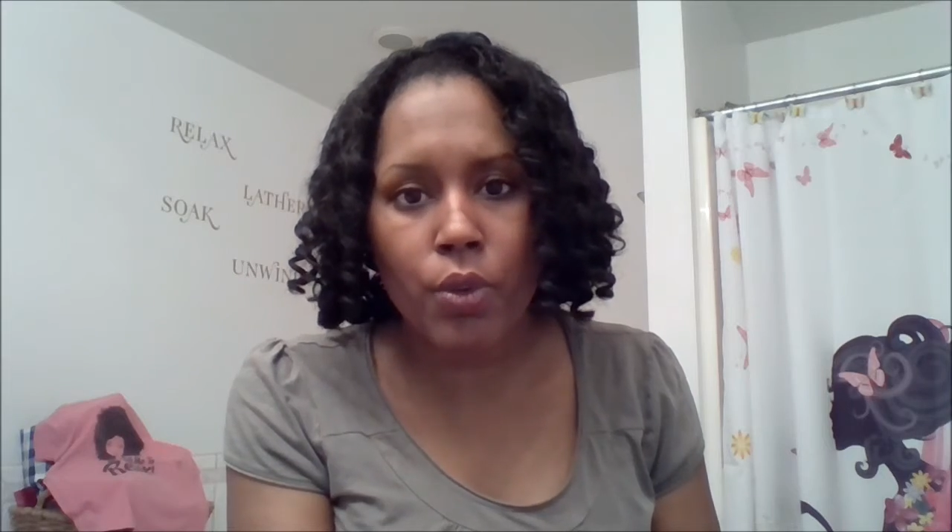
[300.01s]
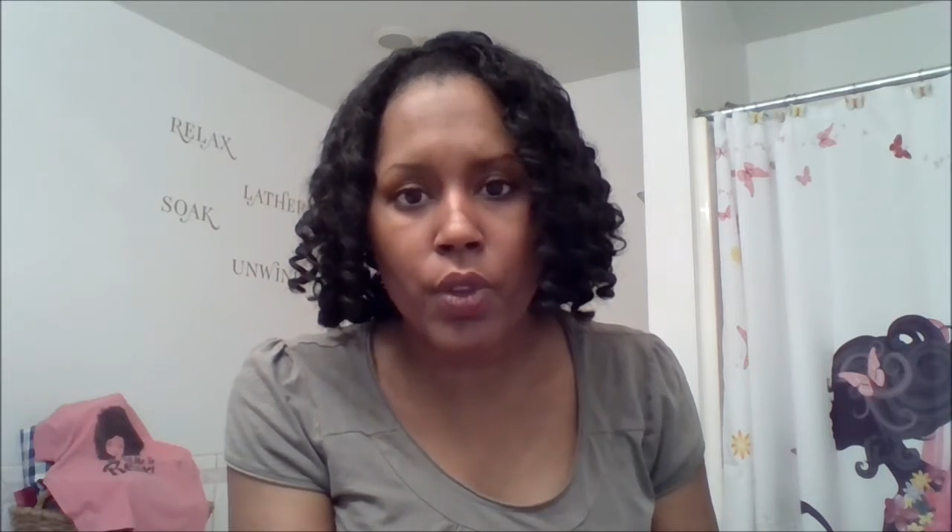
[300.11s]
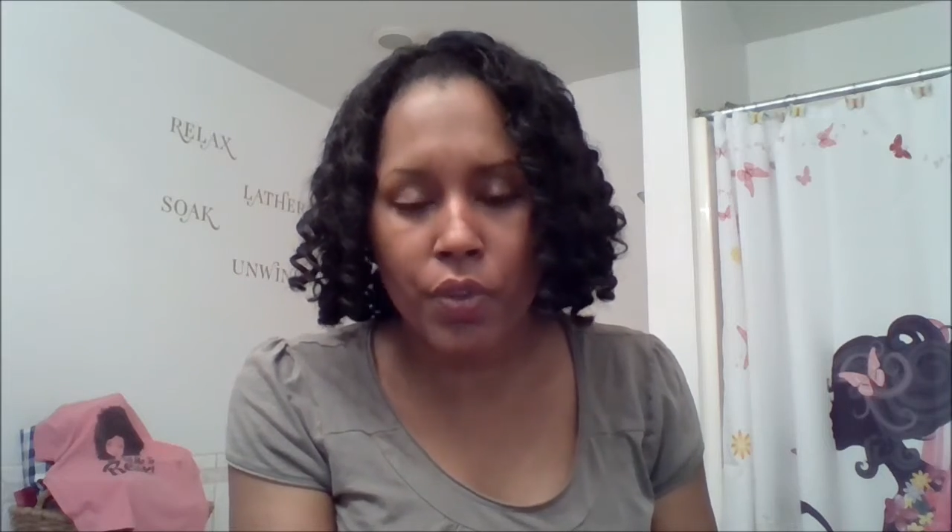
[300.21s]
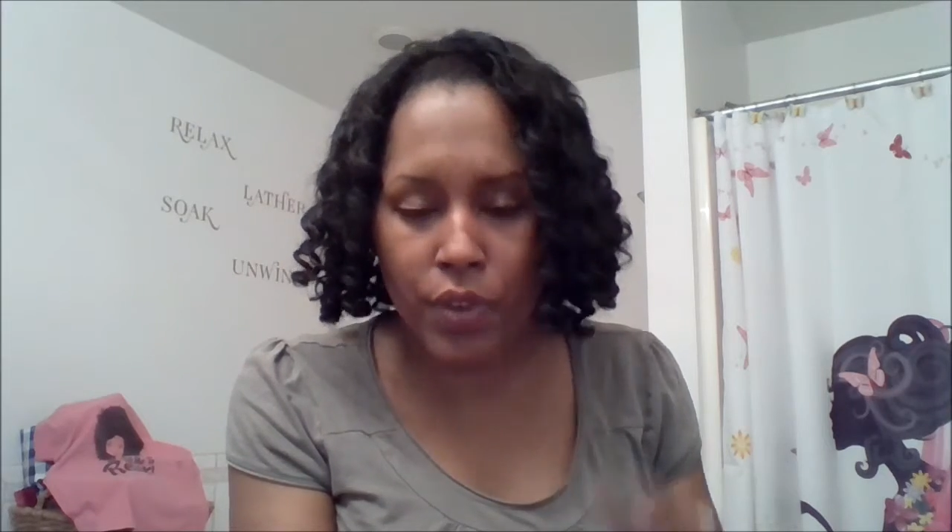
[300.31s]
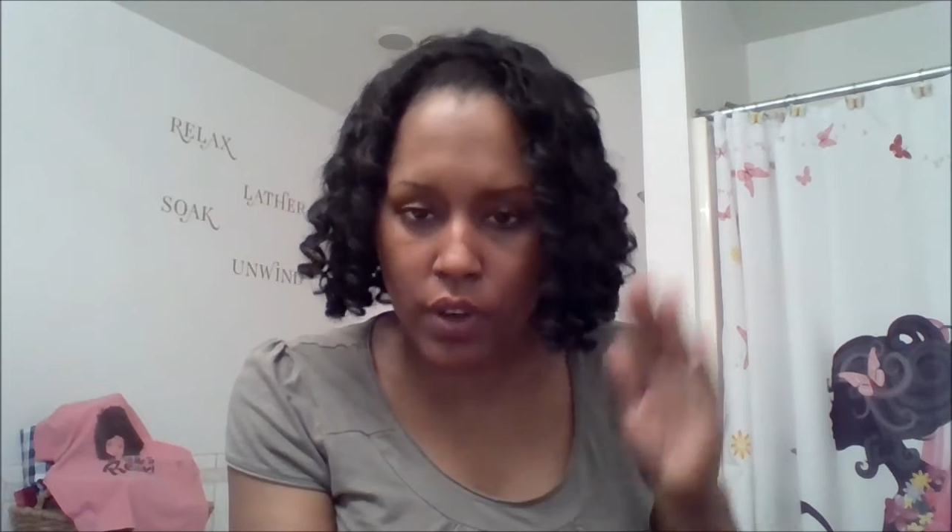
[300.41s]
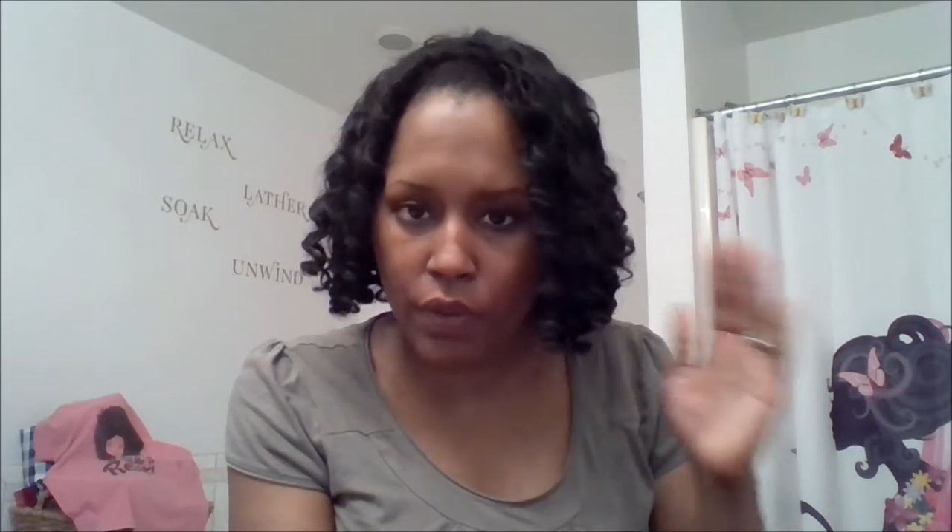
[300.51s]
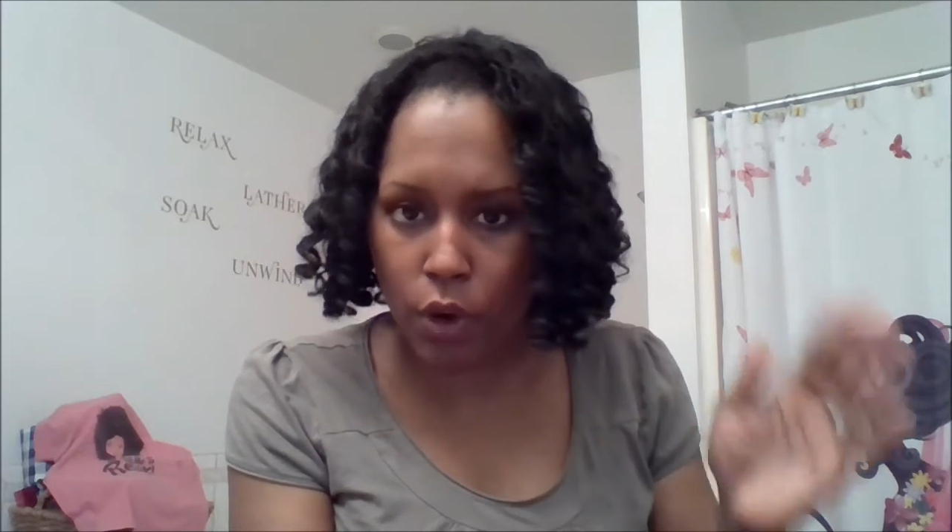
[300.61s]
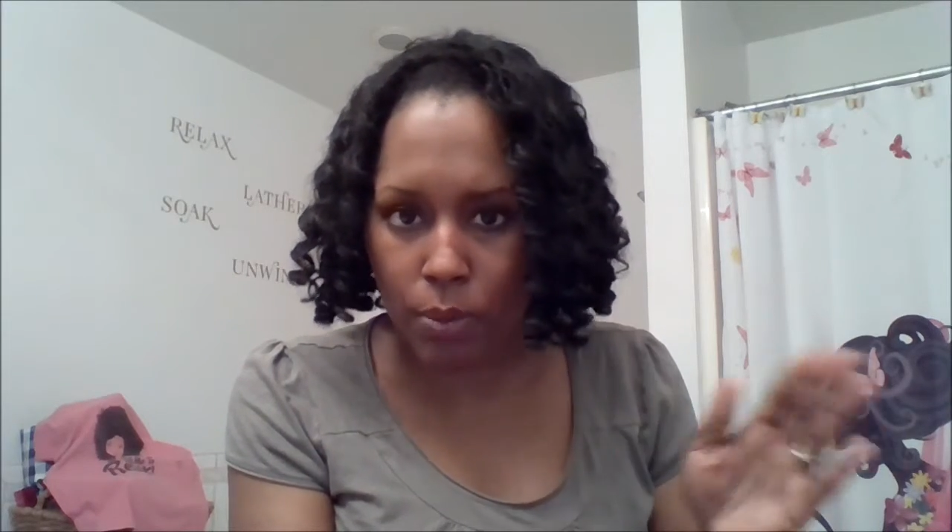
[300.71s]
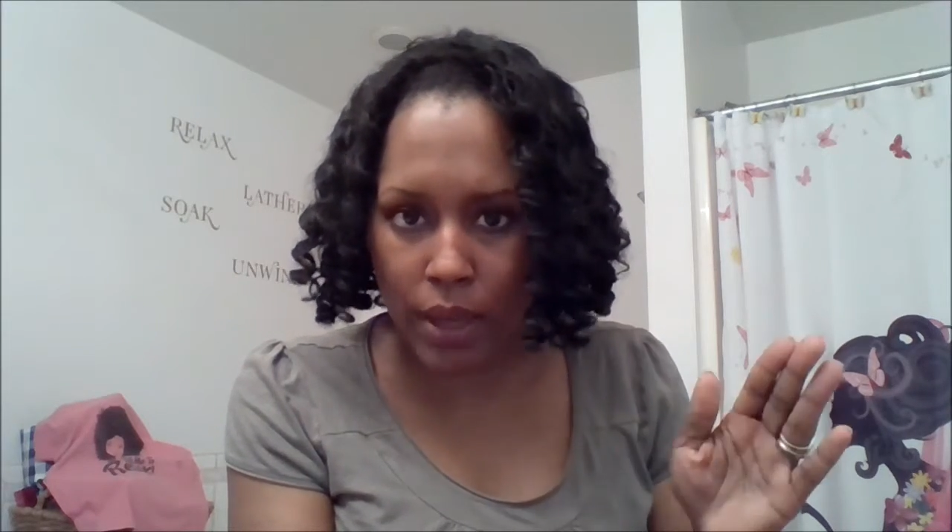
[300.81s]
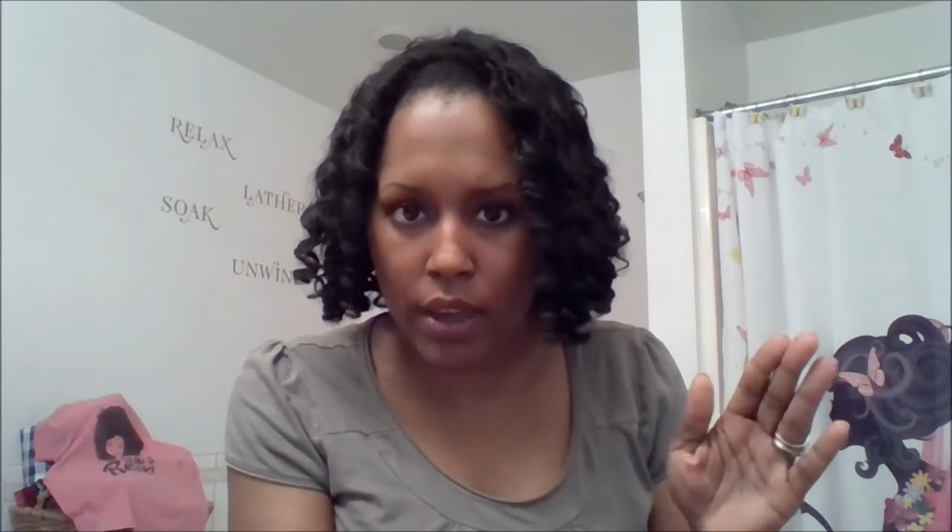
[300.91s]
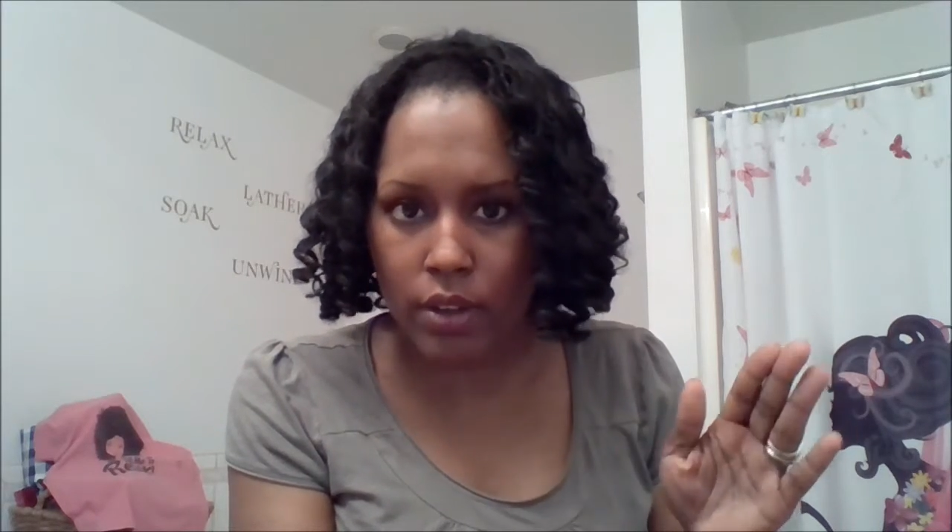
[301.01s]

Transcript: the foot of her bed.